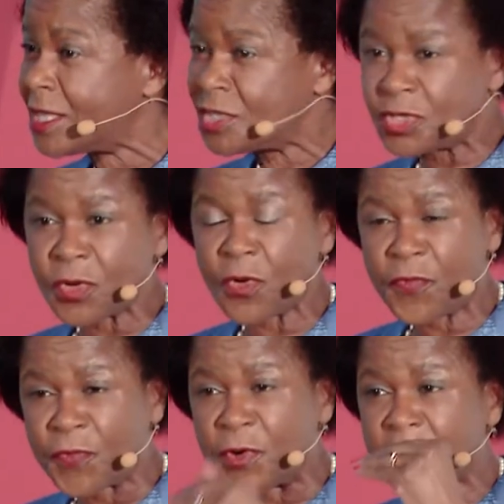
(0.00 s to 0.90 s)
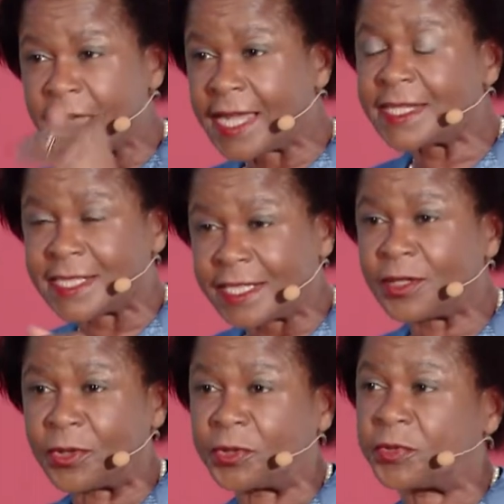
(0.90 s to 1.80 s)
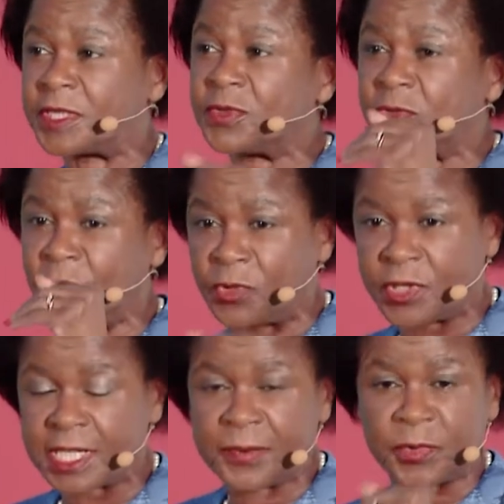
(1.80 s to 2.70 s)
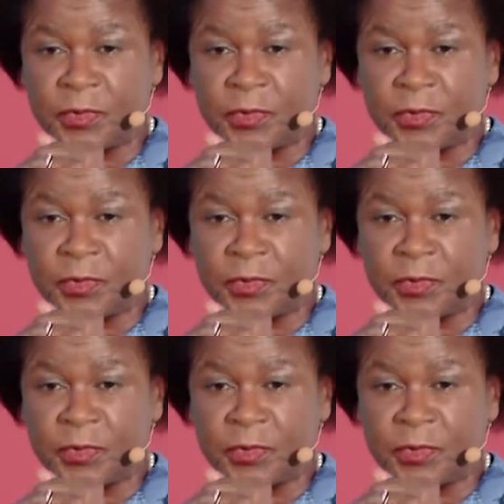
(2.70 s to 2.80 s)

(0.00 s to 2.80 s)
So from that day onwards, we woke up,